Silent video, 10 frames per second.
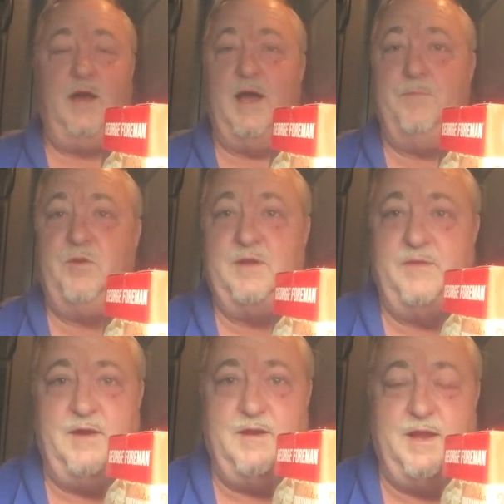I pulled in
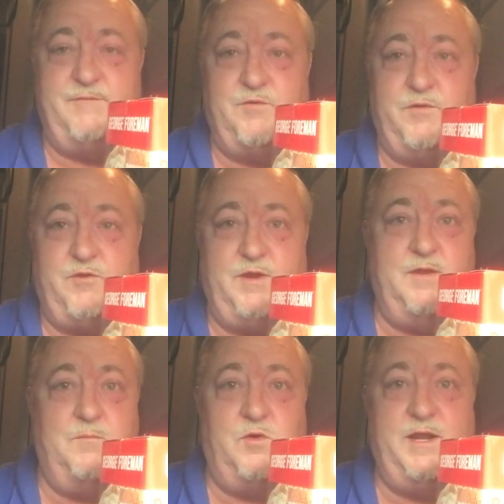there at like 4:30
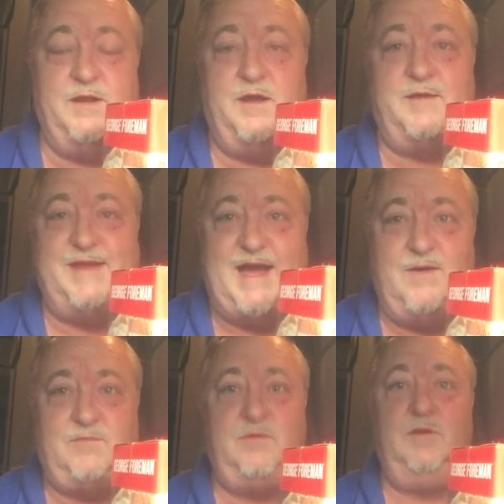in the morning, lucked
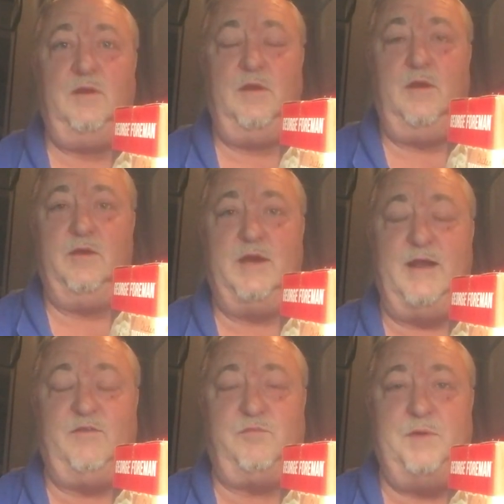out,
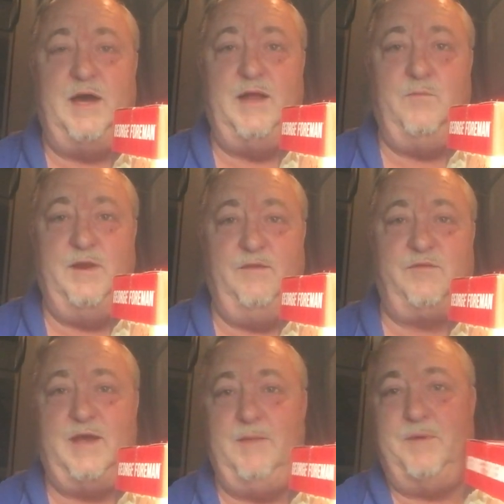got a spot, went inside,